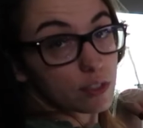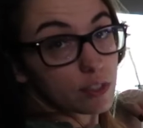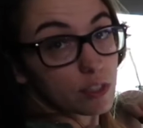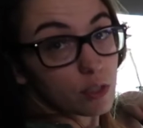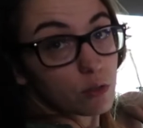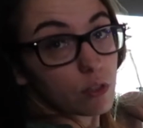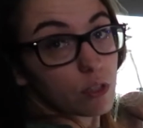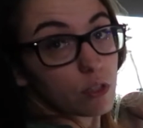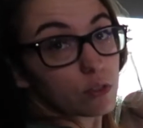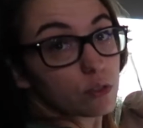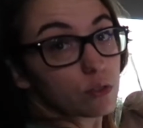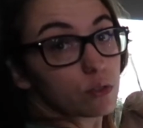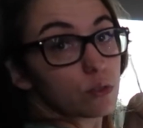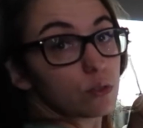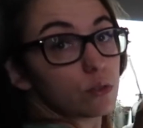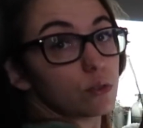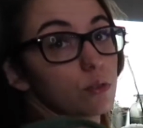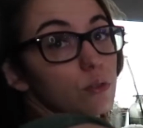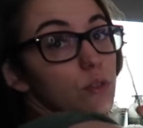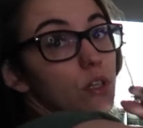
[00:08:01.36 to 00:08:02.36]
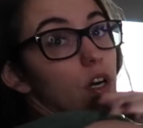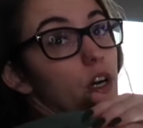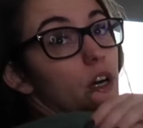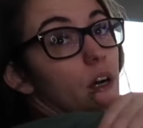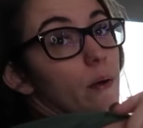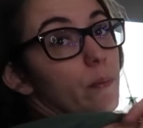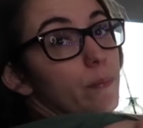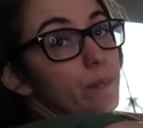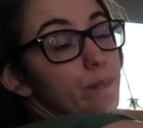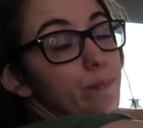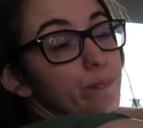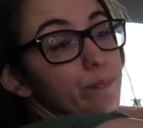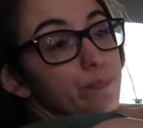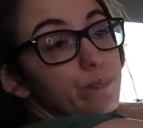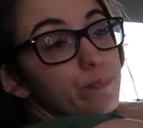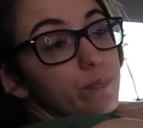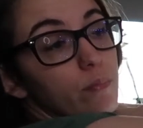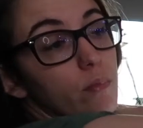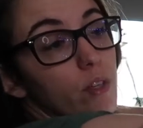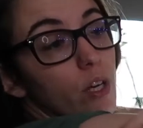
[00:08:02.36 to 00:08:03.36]
sequels to
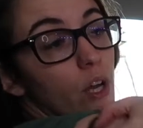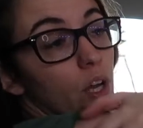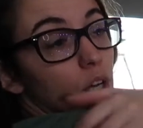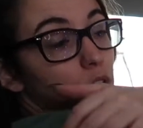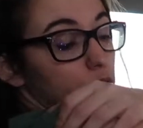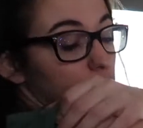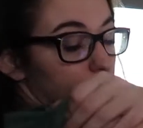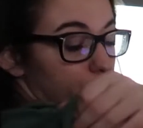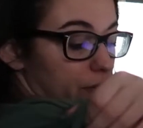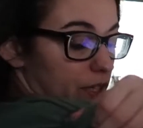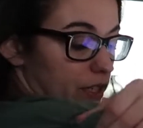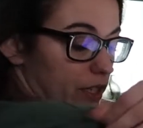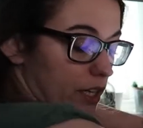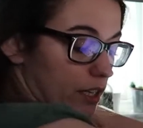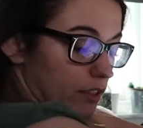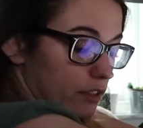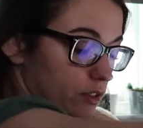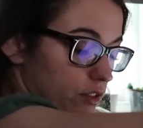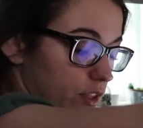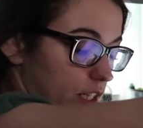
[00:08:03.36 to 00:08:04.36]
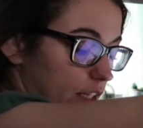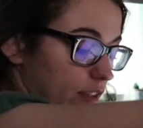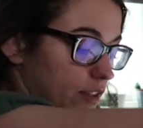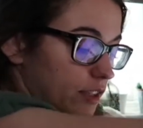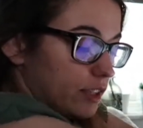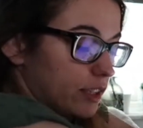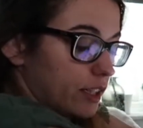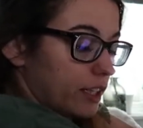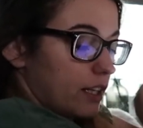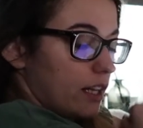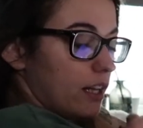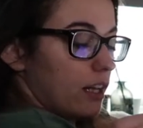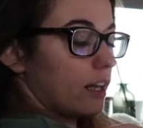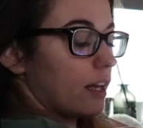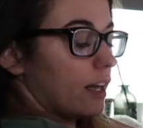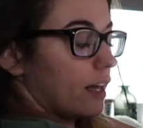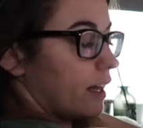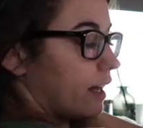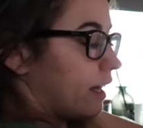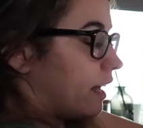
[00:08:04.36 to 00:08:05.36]
The Bear and the Nightingale.
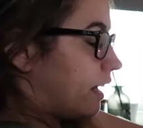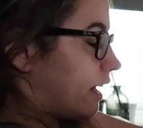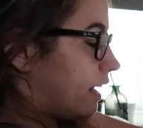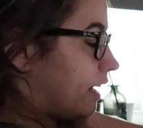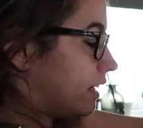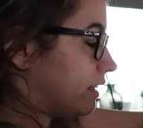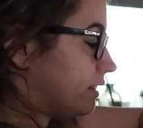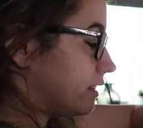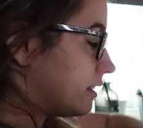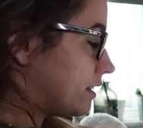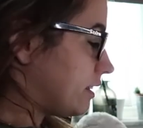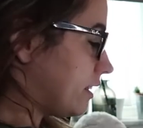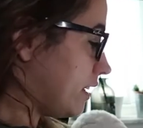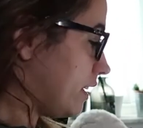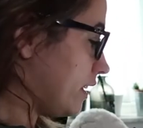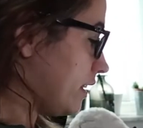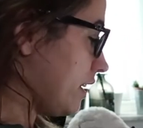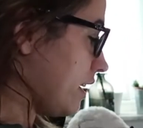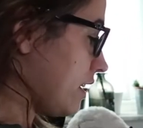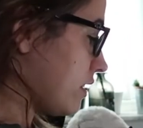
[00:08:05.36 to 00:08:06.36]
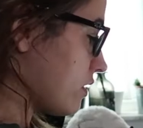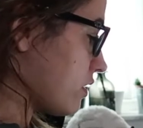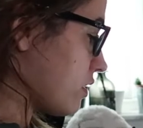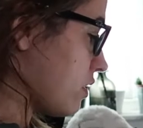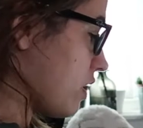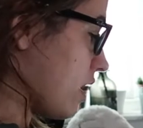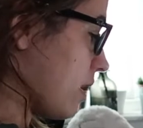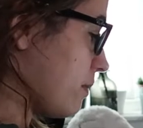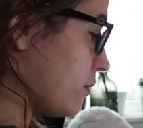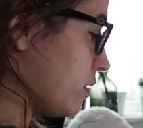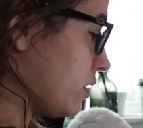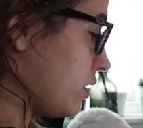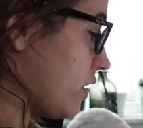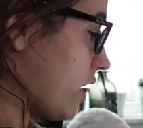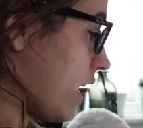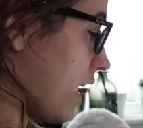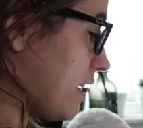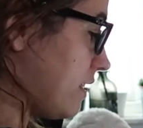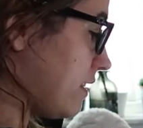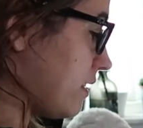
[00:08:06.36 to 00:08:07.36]
And yeah, so I'm
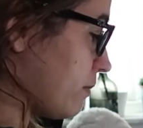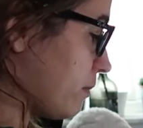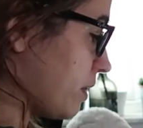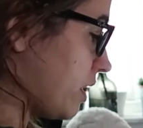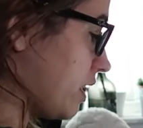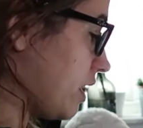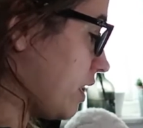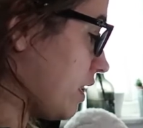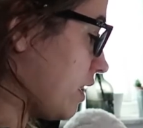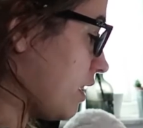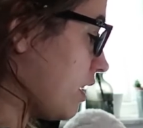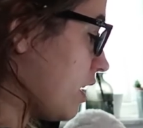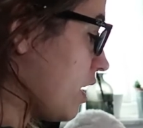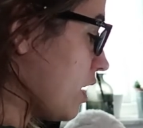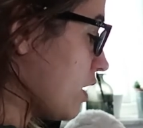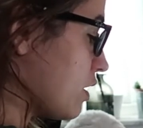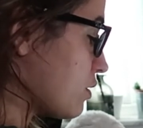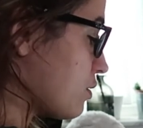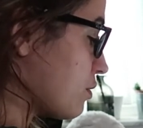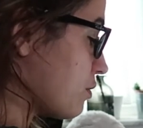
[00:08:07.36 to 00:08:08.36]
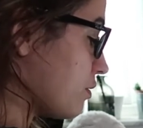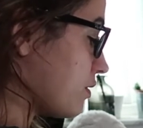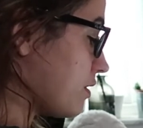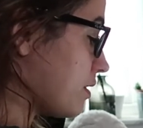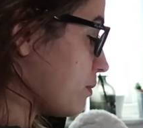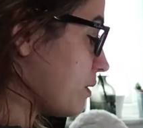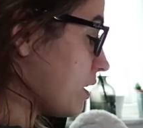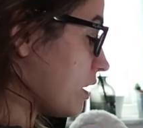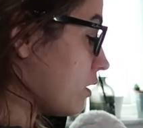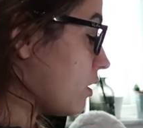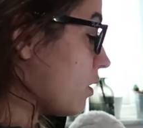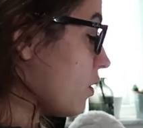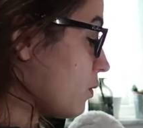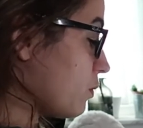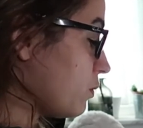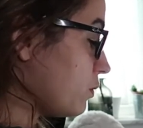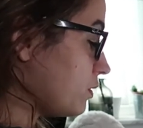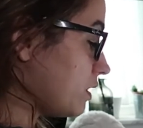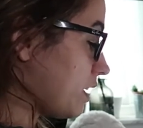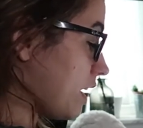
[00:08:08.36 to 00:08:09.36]
gonna add them here to TBR
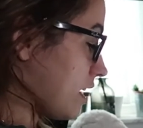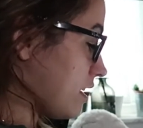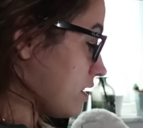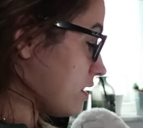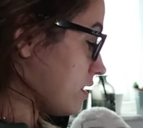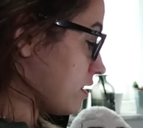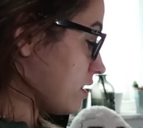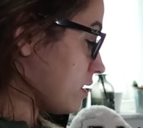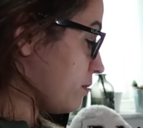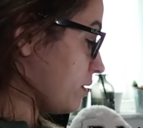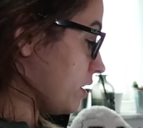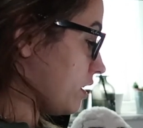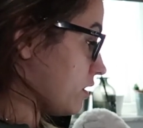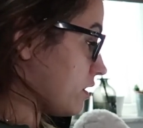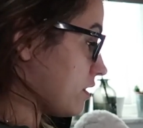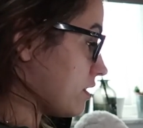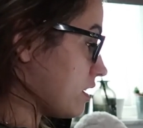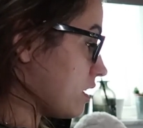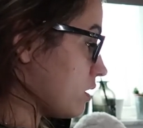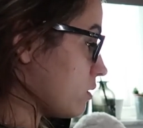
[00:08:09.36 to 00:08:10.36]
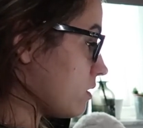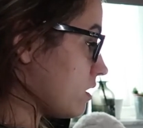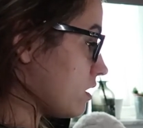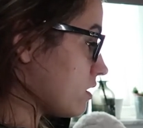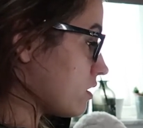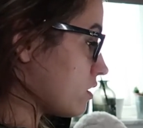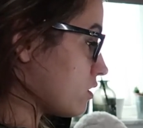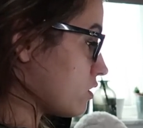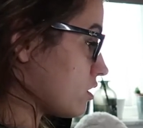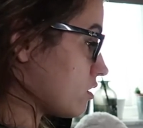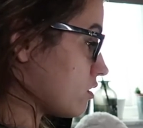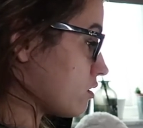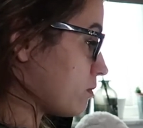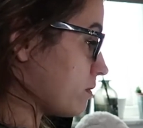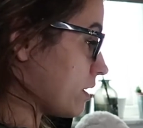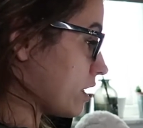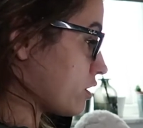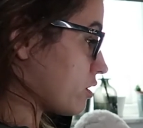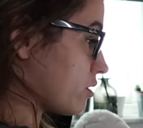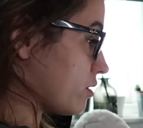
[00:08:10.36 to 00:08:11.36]
on and TBR sequels just to
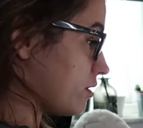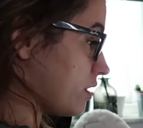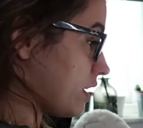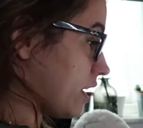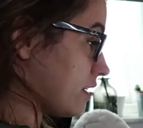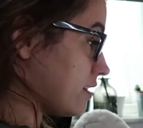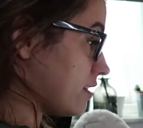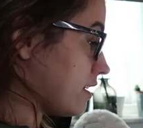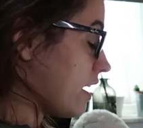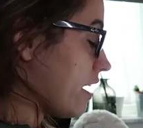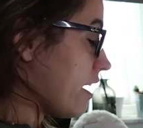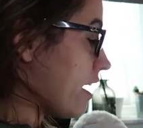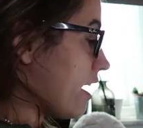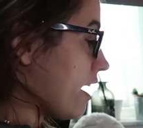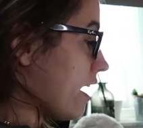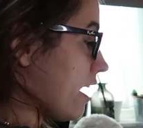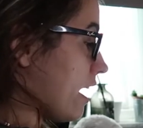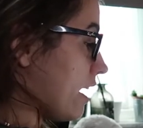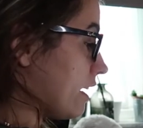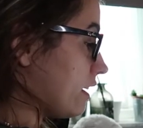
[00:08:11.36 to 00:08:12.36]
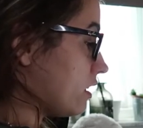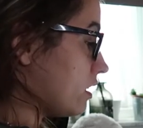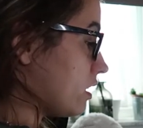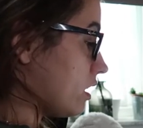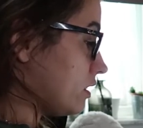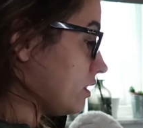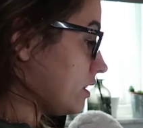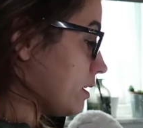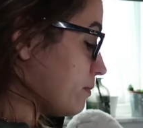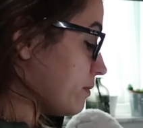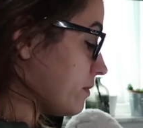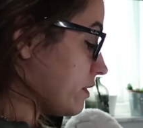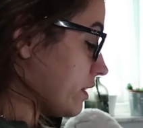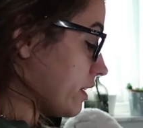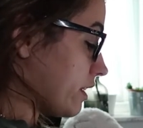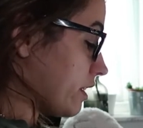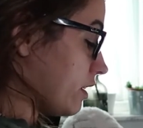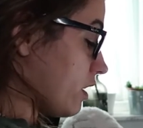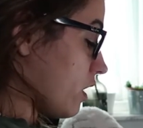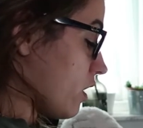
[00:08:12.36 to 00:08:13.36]
make sure that I got them
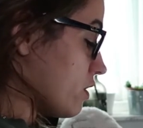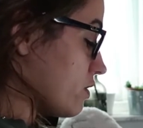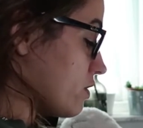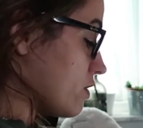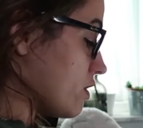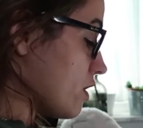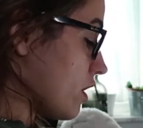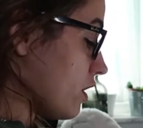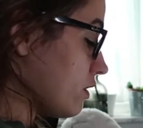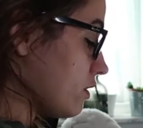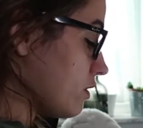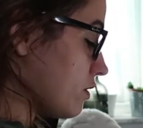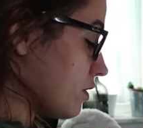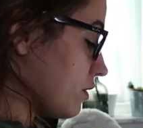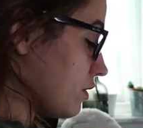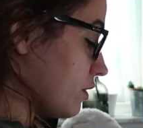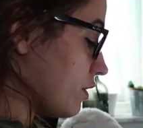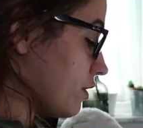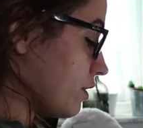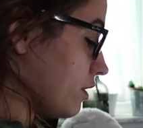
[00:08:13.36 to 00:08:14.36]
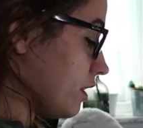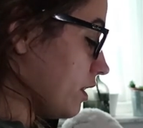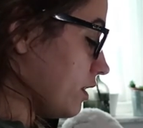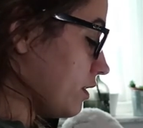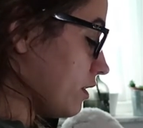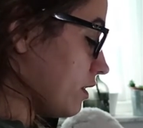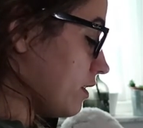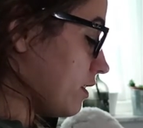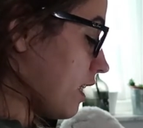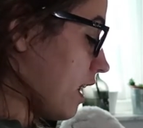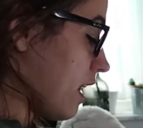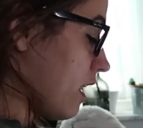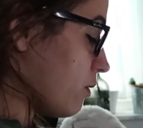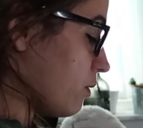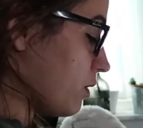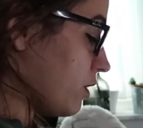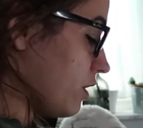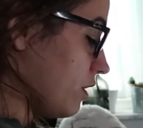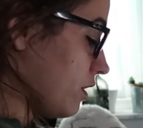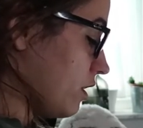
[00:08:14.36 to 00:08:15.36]
there or not. So The Girl in the
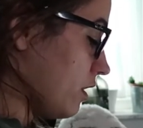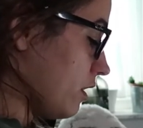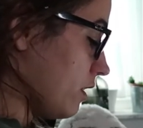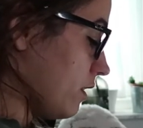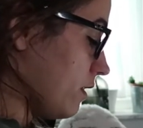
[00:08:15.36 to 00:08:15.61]
Tower,